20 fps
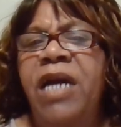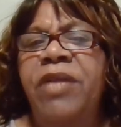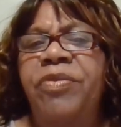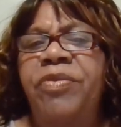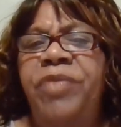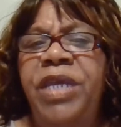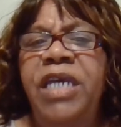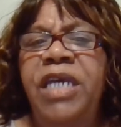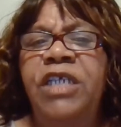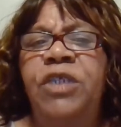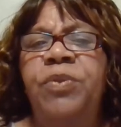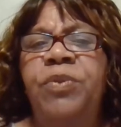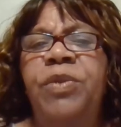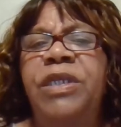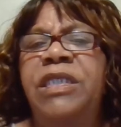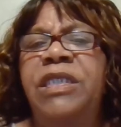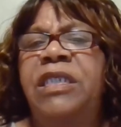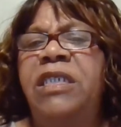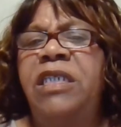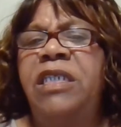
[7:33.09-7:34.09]
This
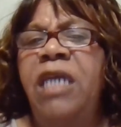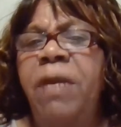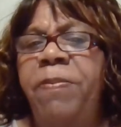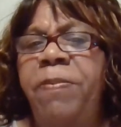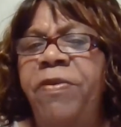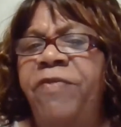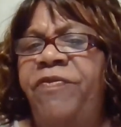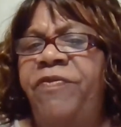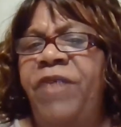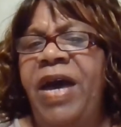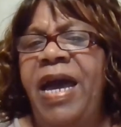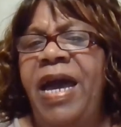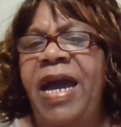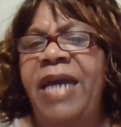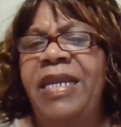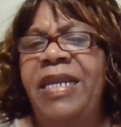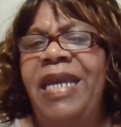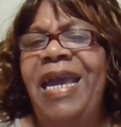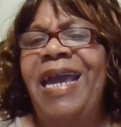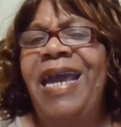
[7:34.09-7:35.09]
was typified